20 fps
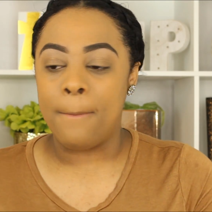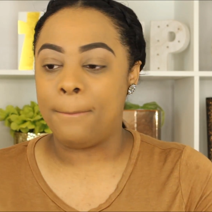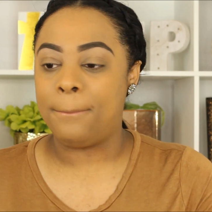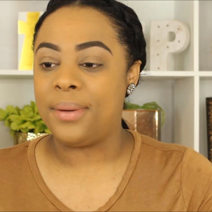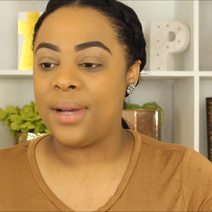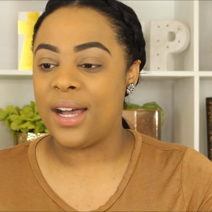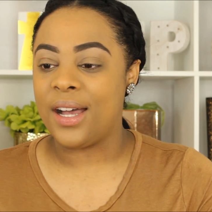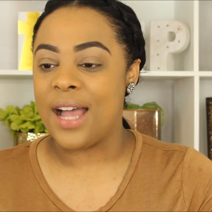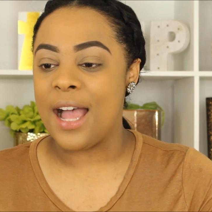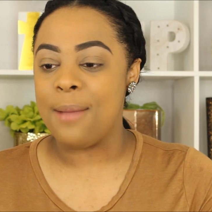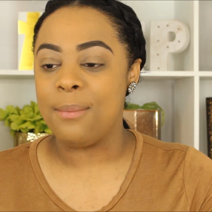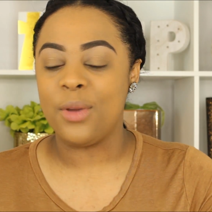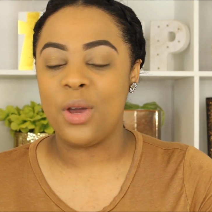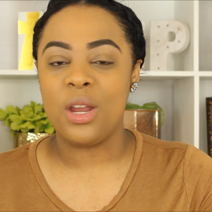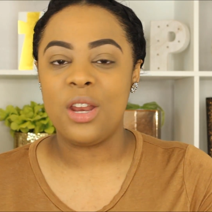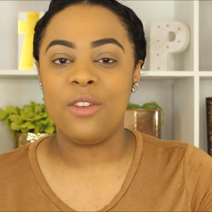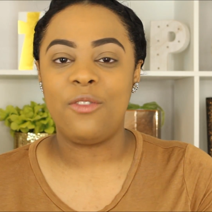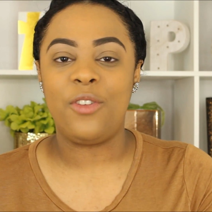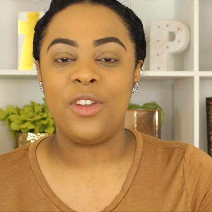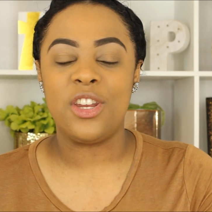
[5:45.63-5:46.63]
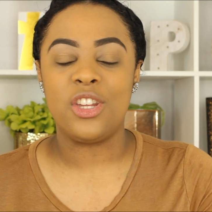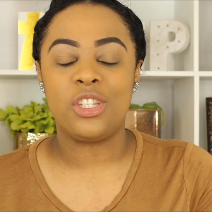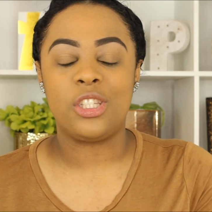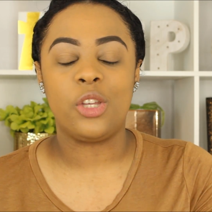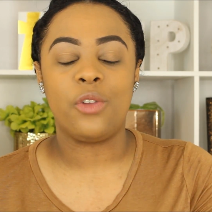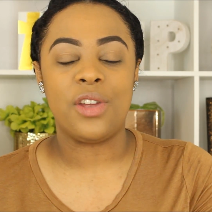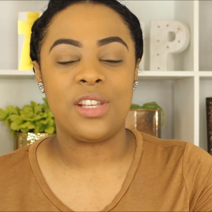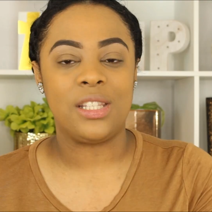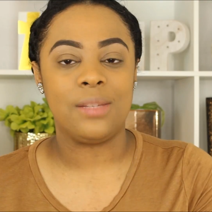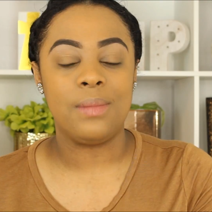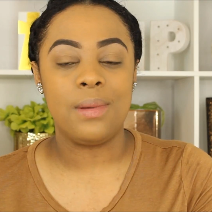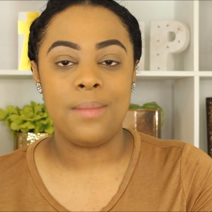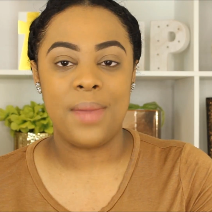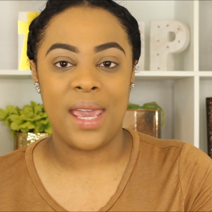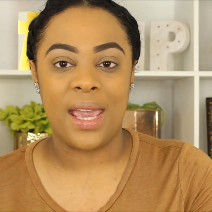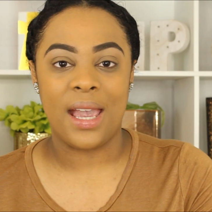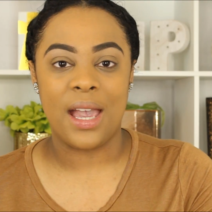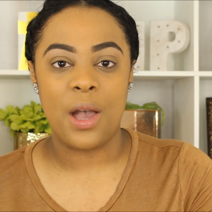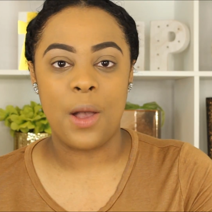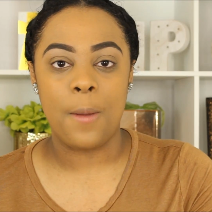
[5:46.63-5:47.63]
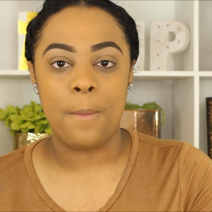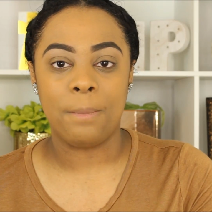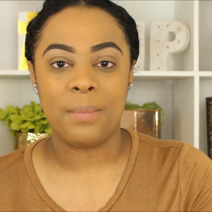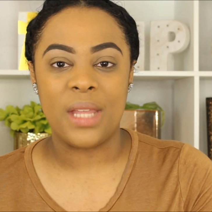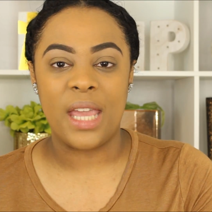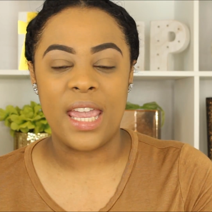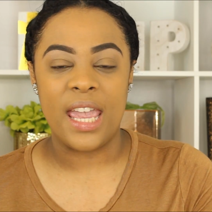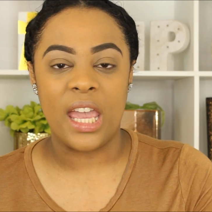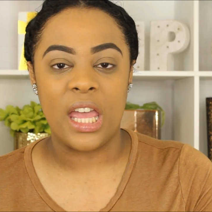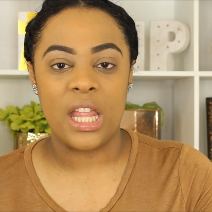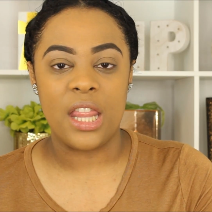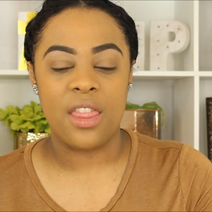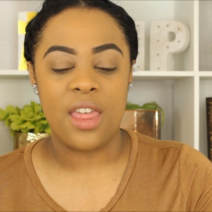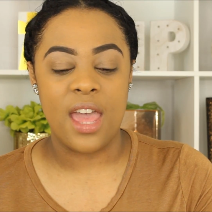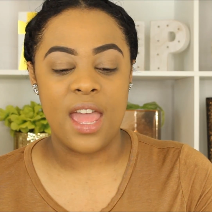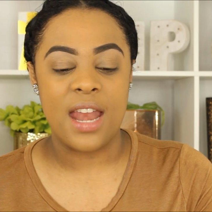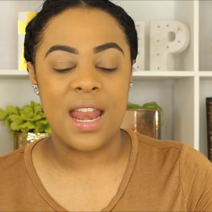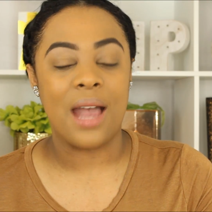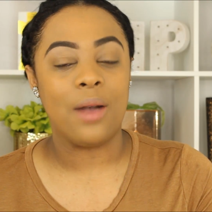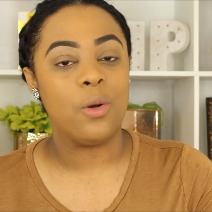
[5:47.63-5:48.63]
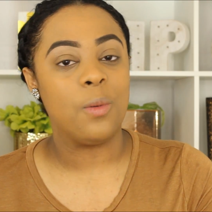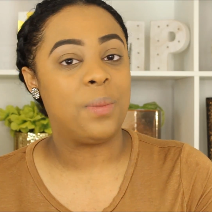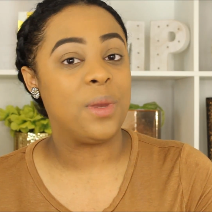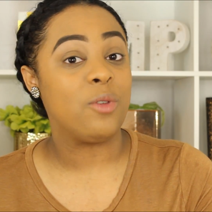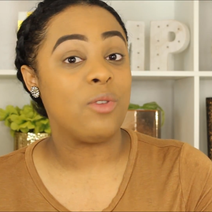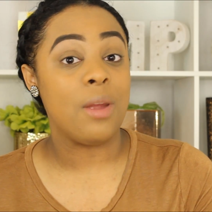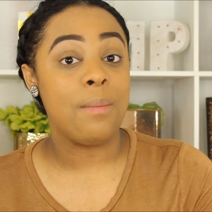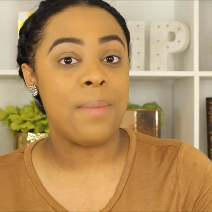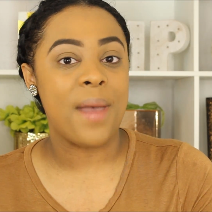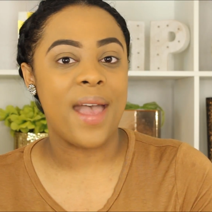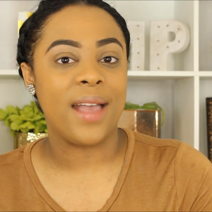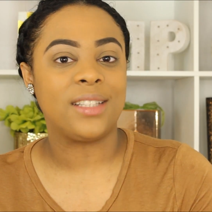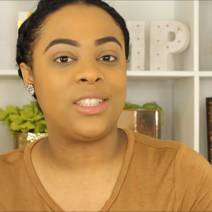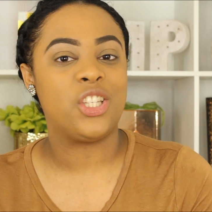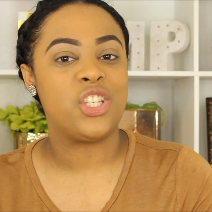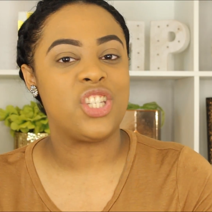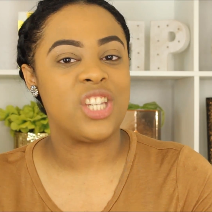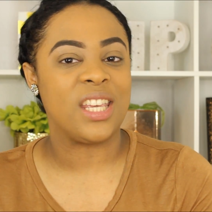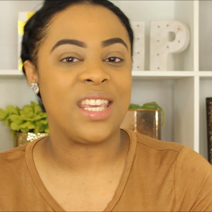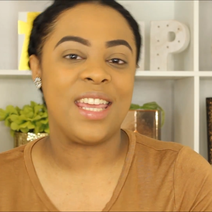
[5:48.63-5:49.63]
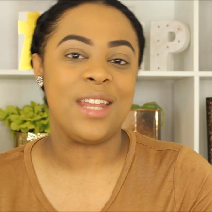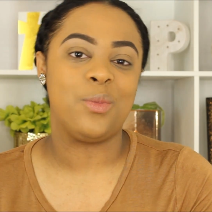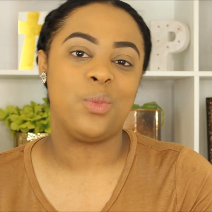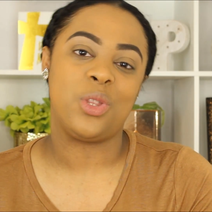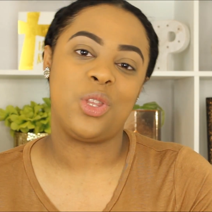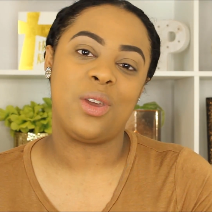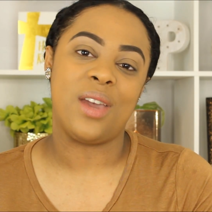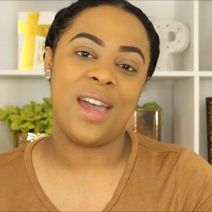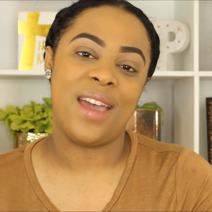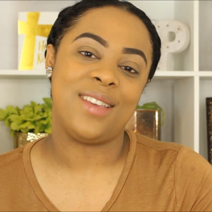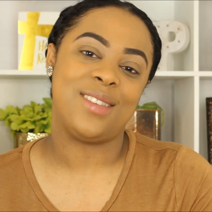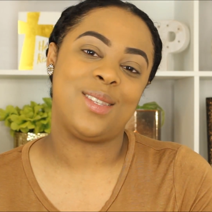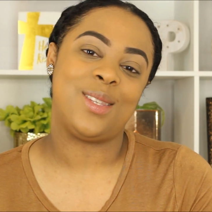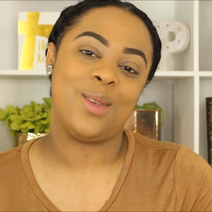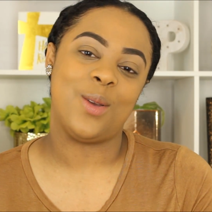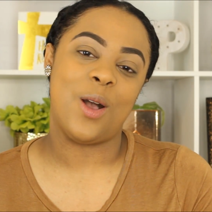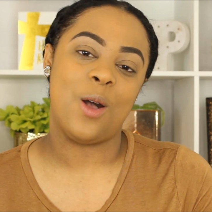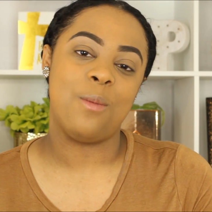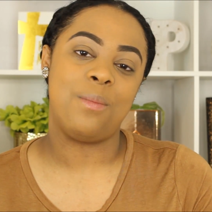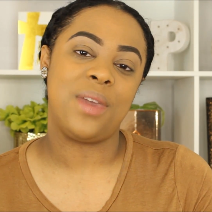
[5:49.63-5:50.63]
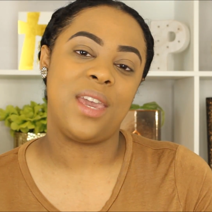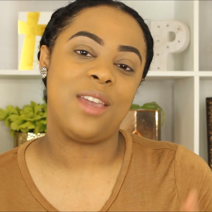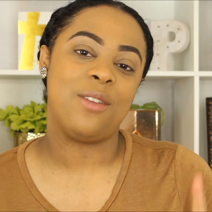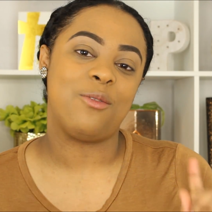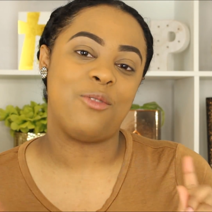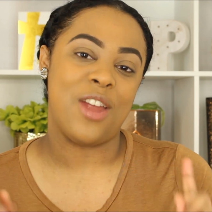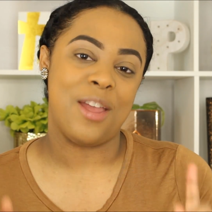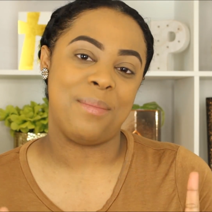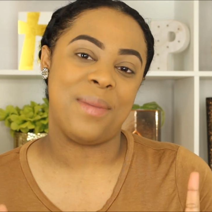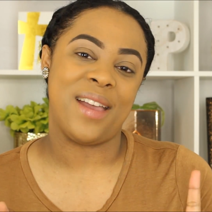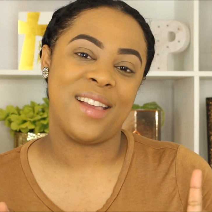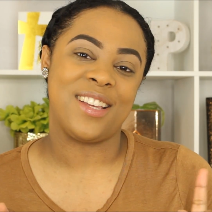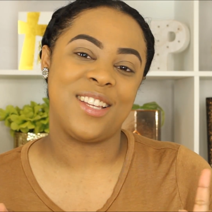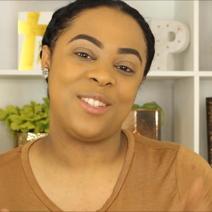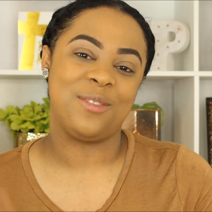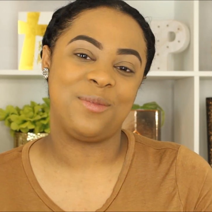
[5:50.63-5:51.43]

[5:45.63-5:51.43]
But I'm gonna finish the rest of my makeup, and then I will be right back to check in with you guys. So I'll be right back.